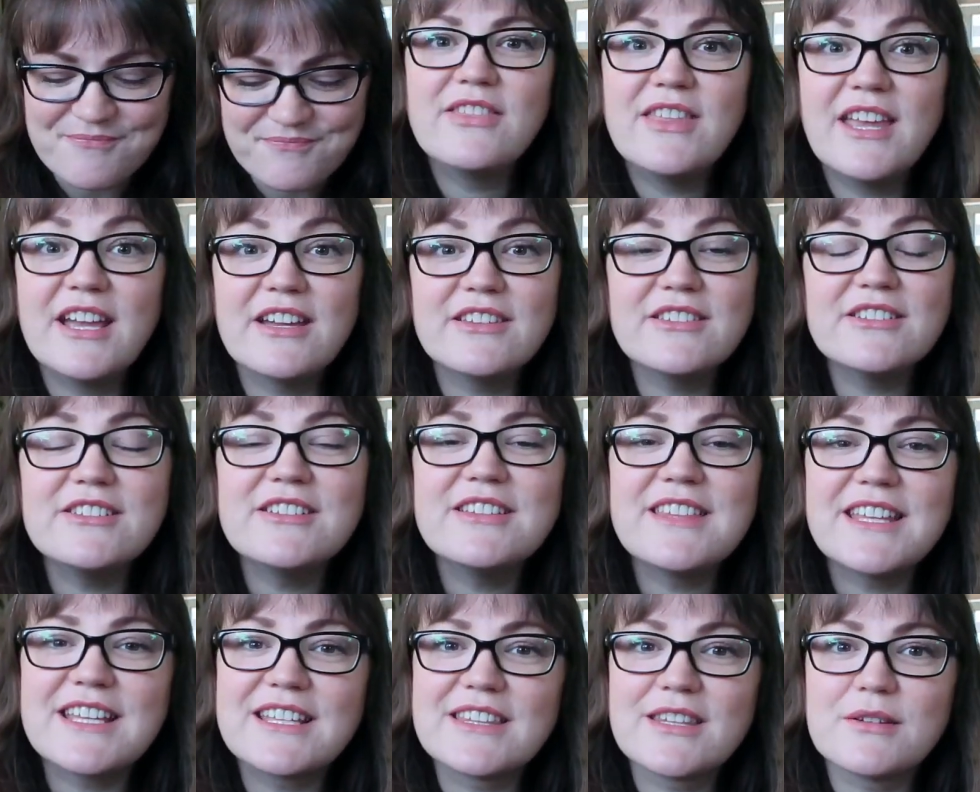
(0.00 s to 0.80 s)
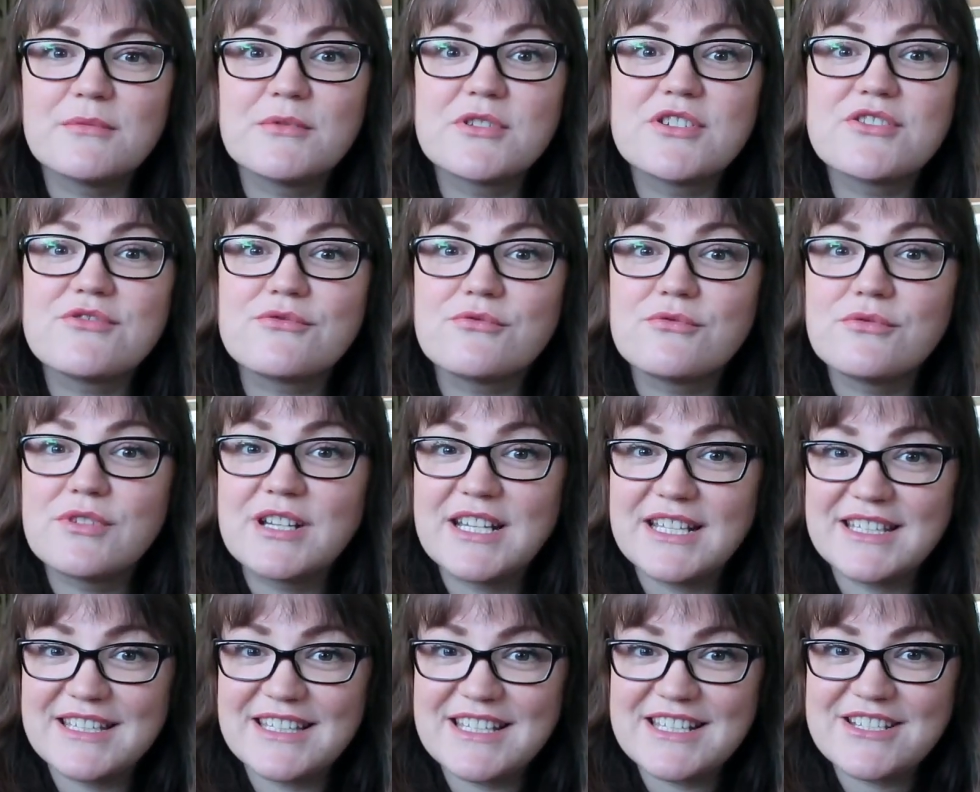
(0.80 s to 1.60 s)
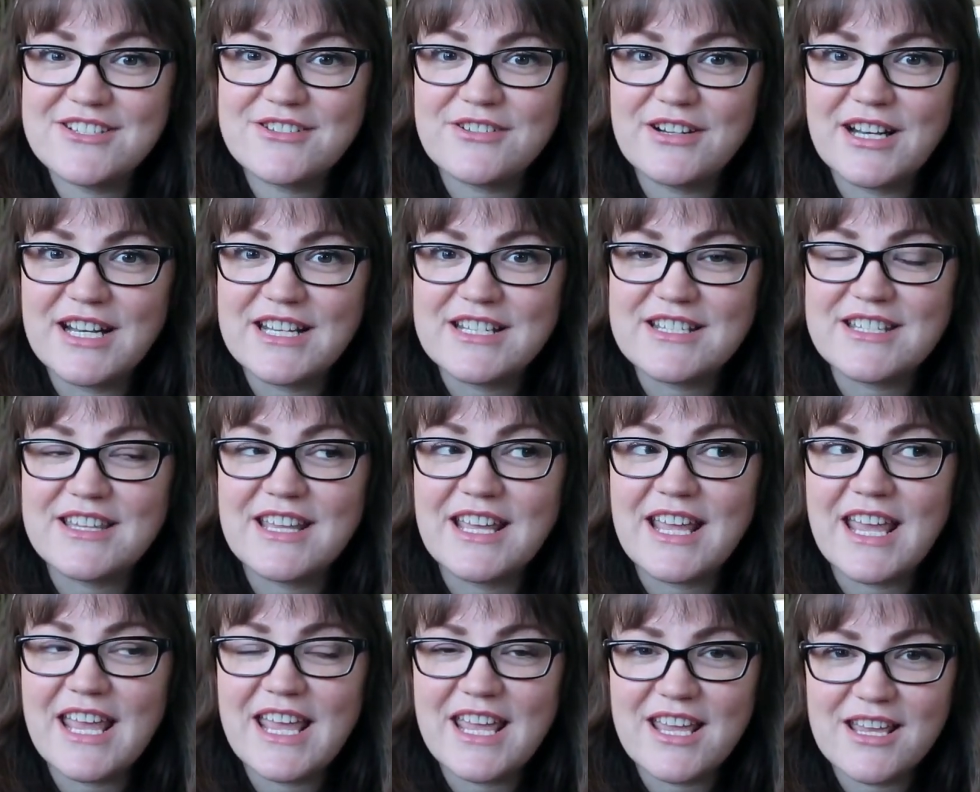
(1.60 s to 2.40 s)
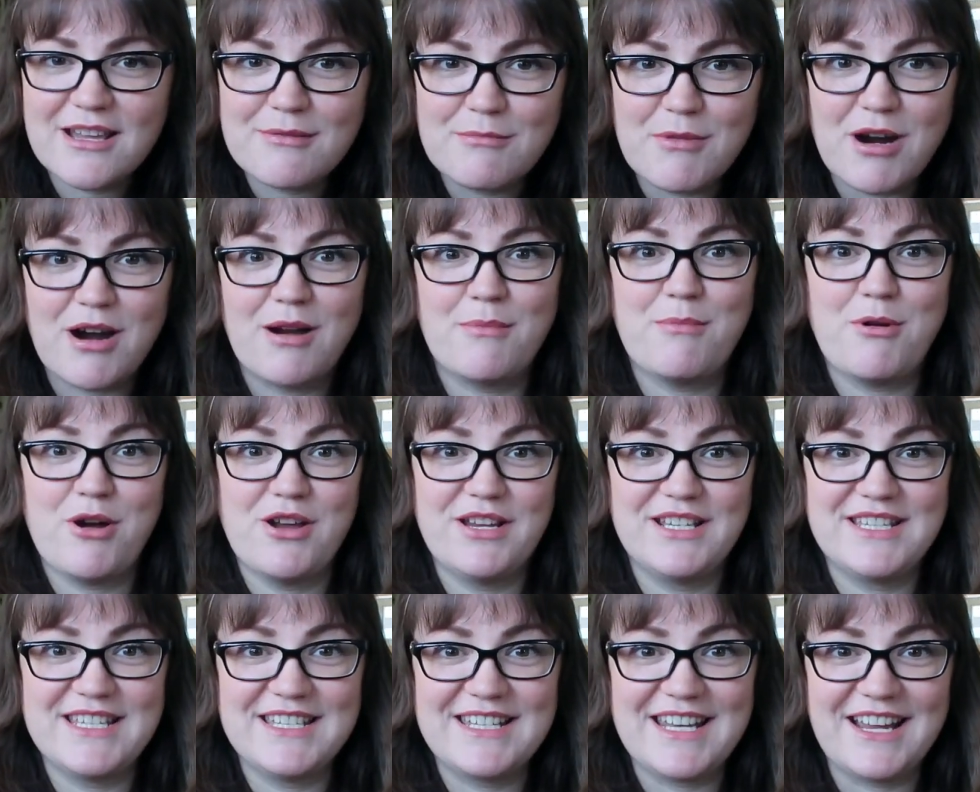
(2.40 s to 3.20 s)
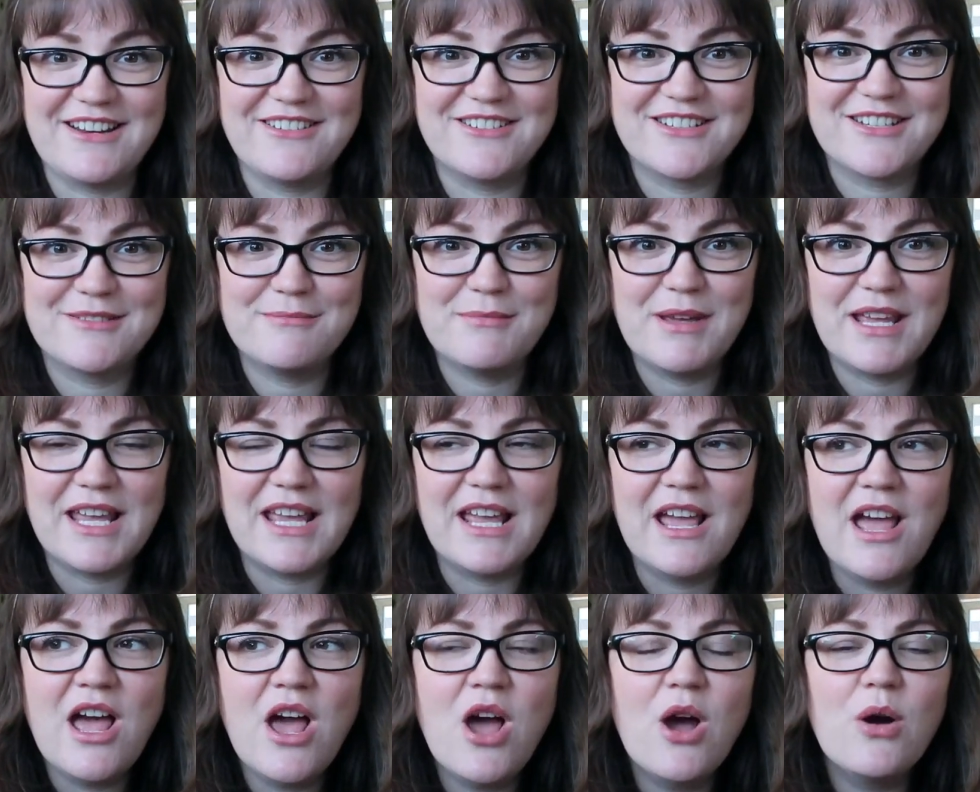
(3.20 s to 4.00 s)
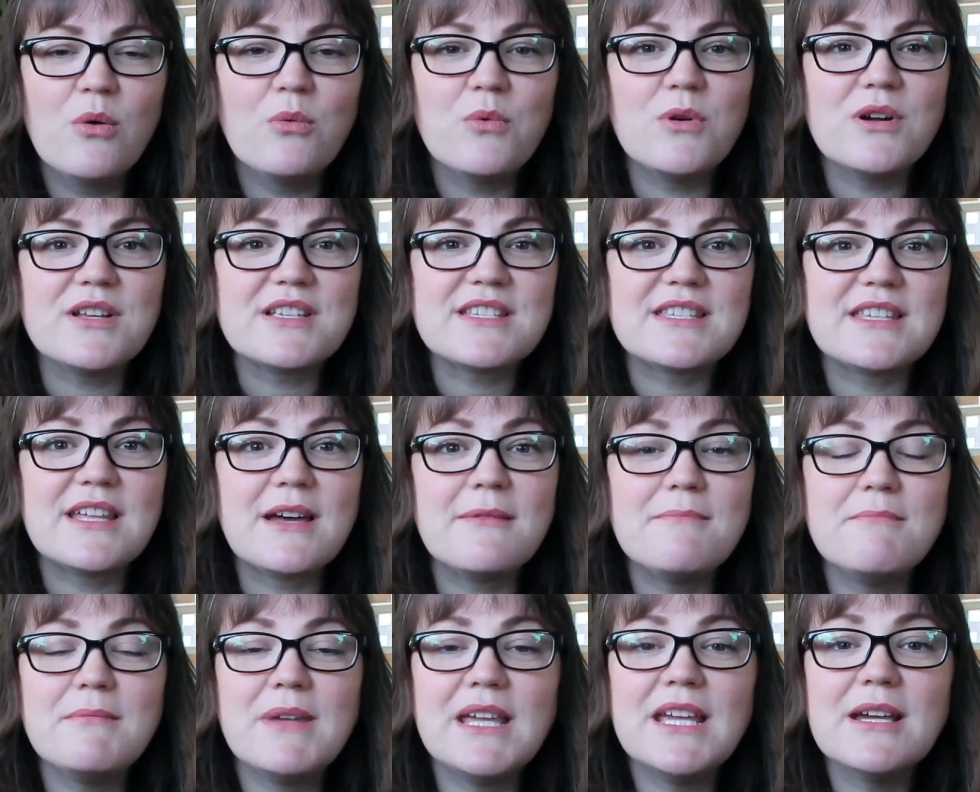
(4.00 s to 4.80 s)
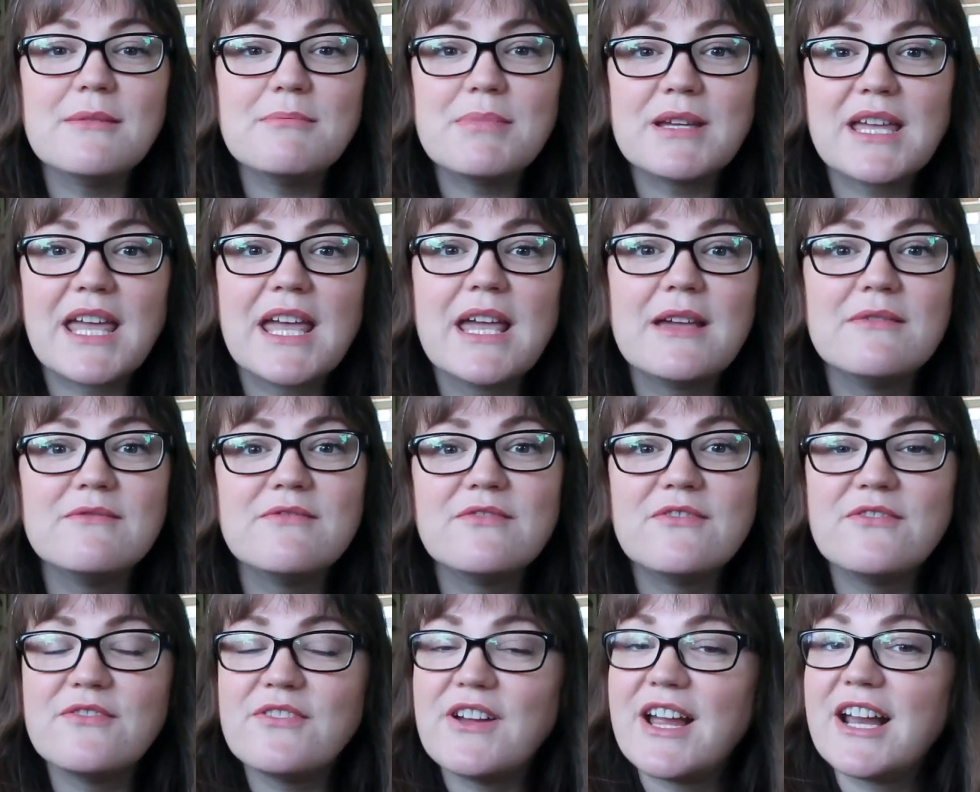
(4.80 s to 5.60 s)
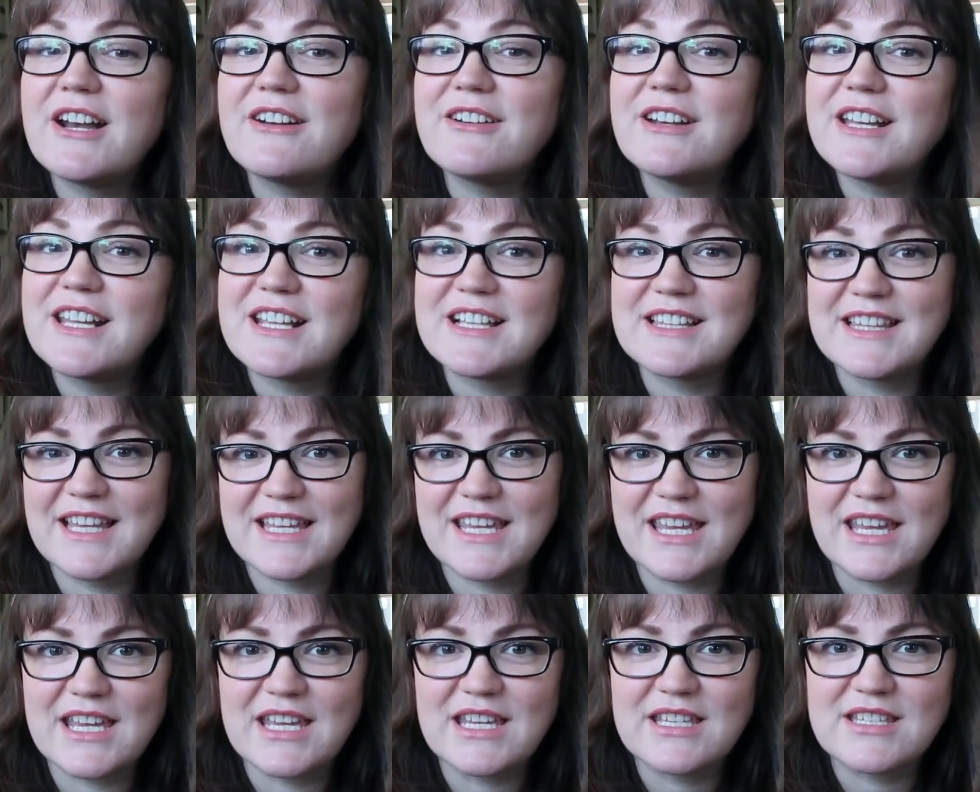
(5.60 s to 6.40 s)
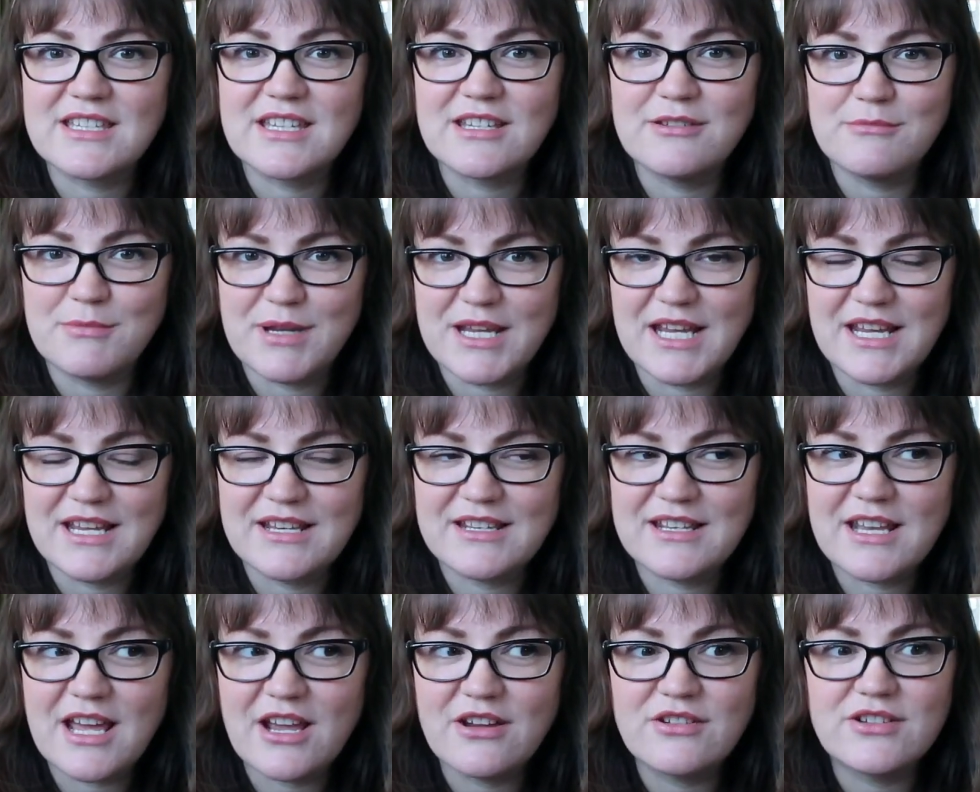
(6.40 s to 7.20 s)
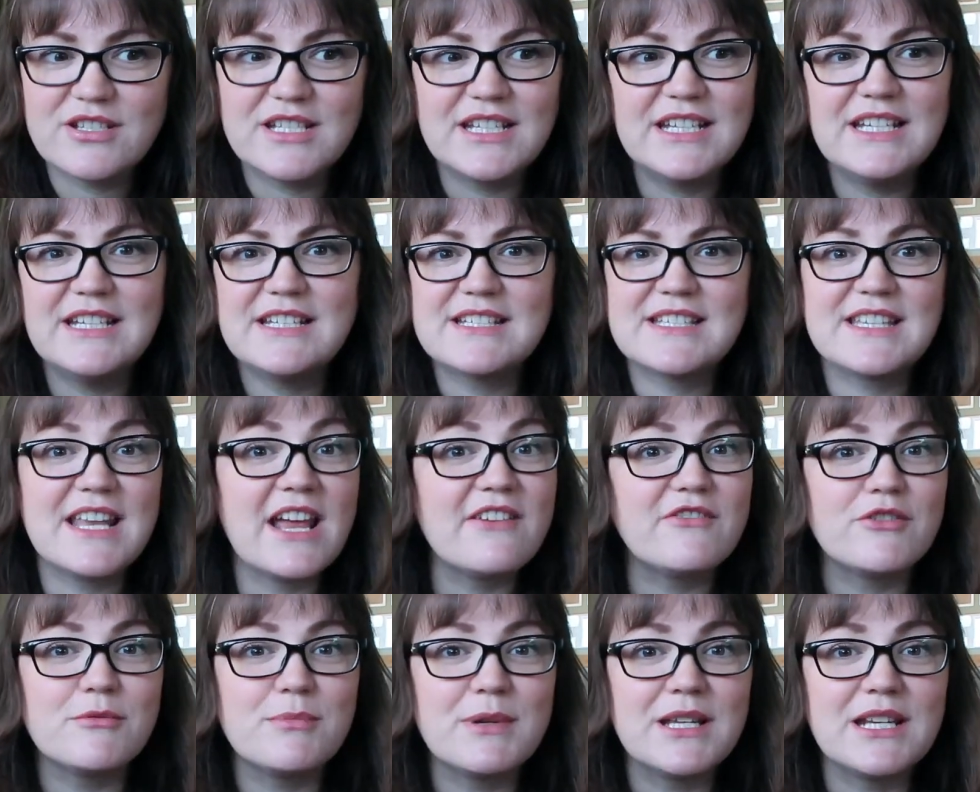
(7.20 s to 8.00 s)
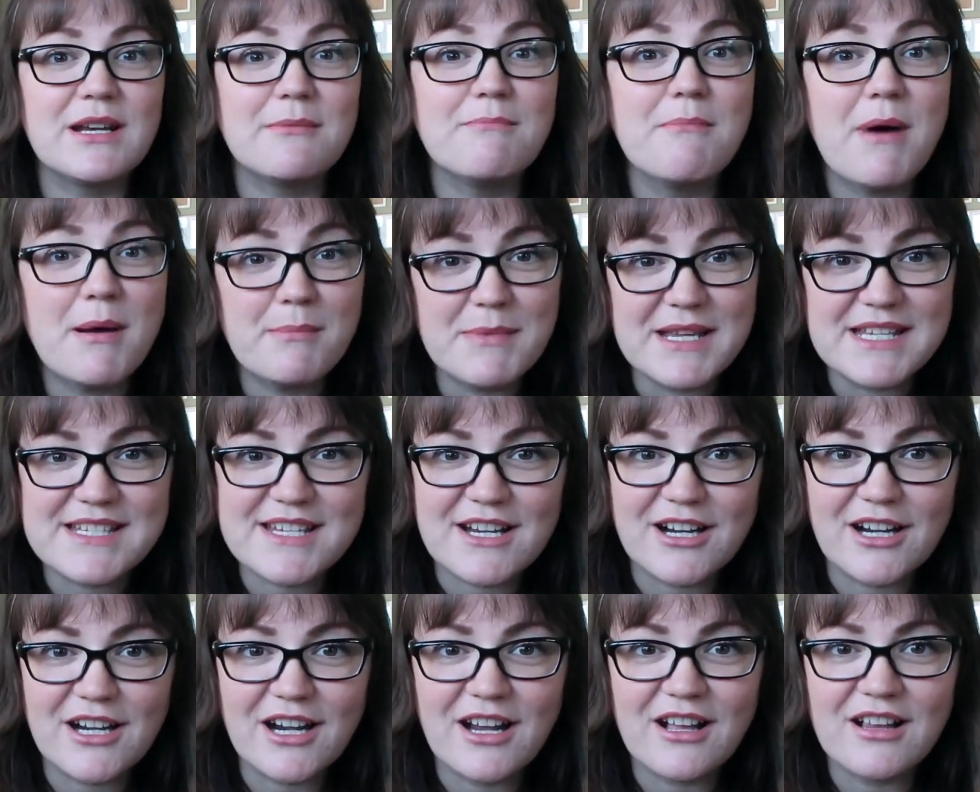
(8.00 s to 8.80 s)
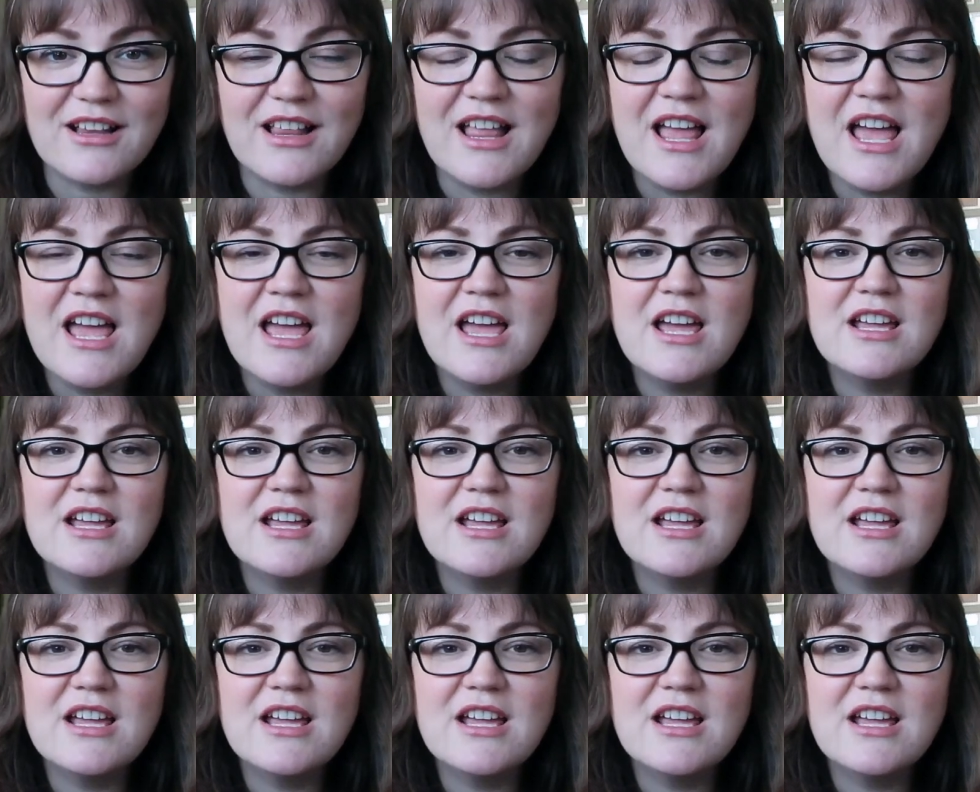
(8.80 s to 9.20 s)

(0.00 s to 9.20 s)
The other thing that was really strange that Ingemar pointed out to me was that Mia became very clingy to me. Now, she has never been a mummy's girl.